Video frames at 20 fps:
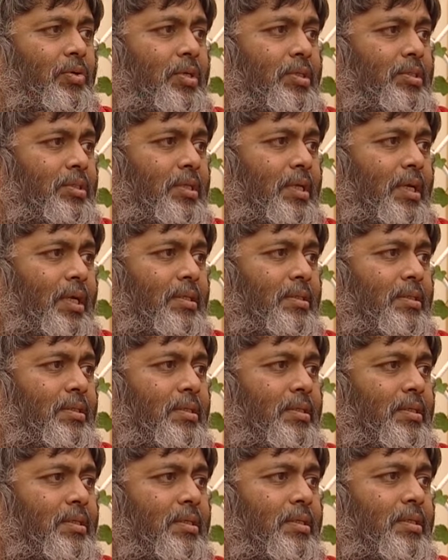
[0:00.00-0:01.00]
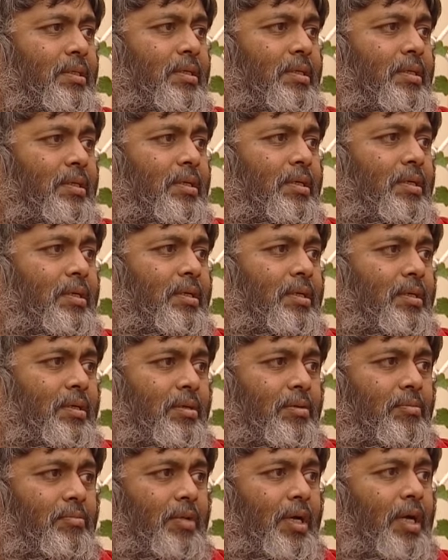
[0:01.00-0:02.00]
Gorakshnath,
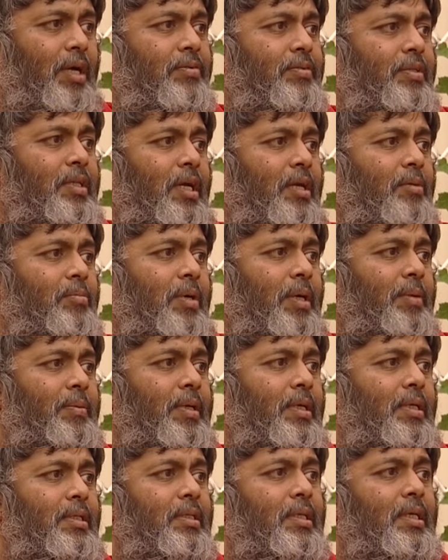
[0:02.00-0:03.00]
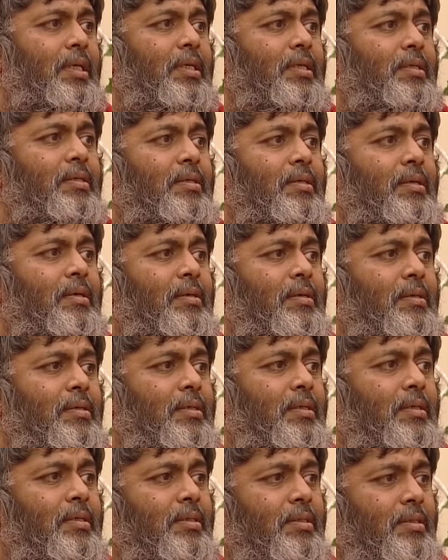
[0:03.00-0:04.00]
Mahavatar Baba, they
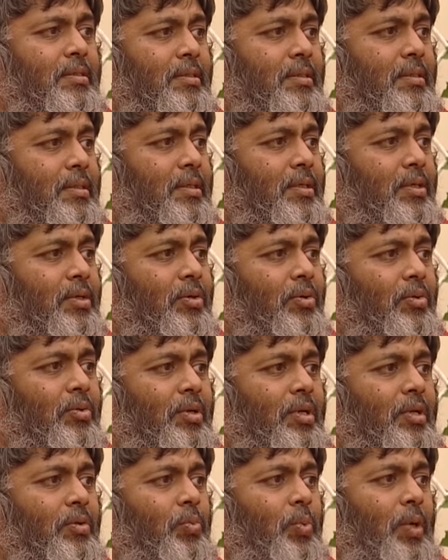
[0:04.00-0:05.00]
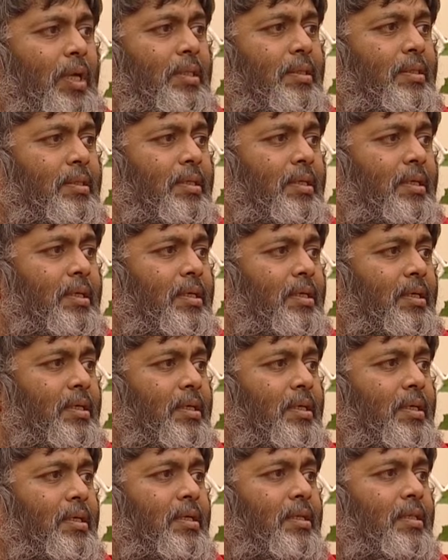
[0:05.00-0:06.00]
learned only one thing
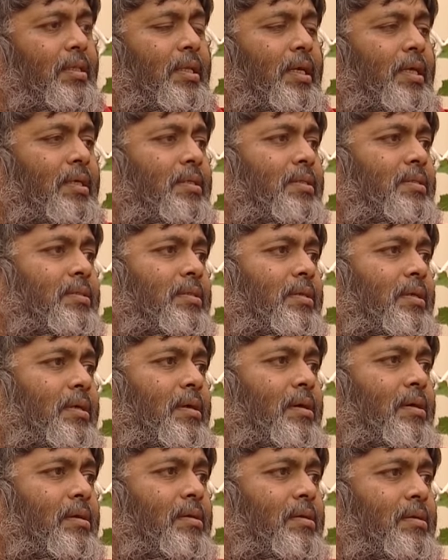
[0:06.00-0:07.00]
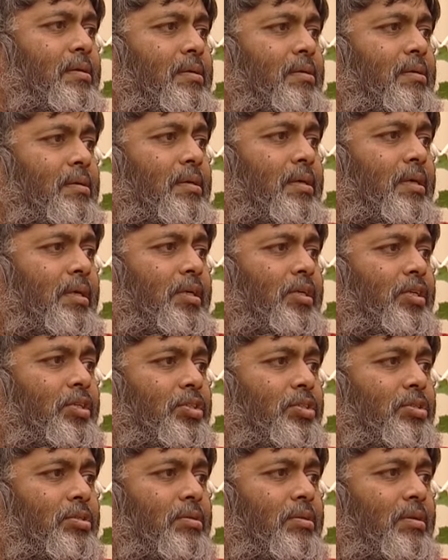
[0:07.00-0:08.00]
that is
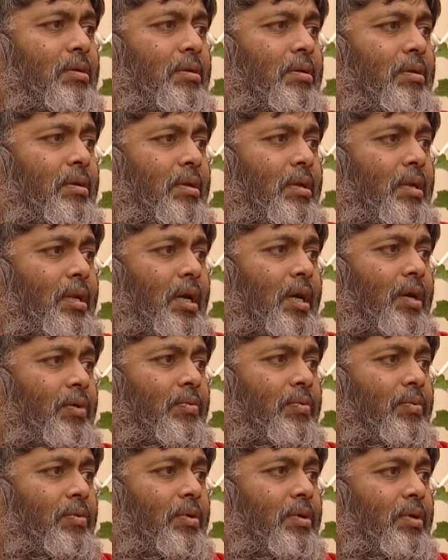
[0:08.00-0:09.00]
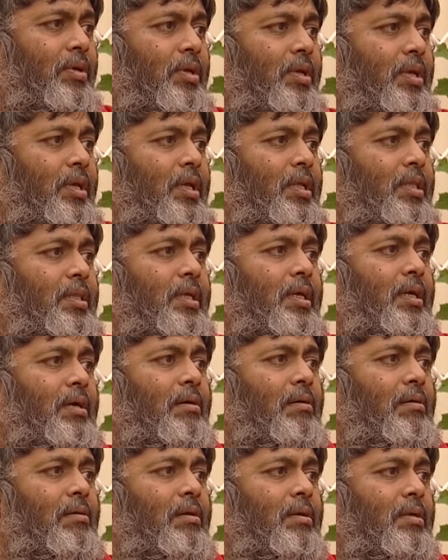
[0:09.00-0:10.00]
unconditional love. They
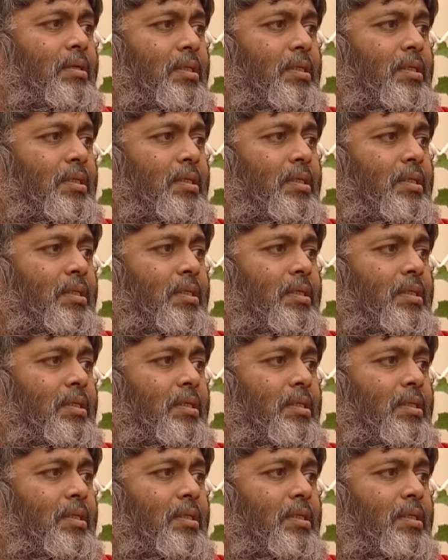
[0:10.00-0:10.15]
all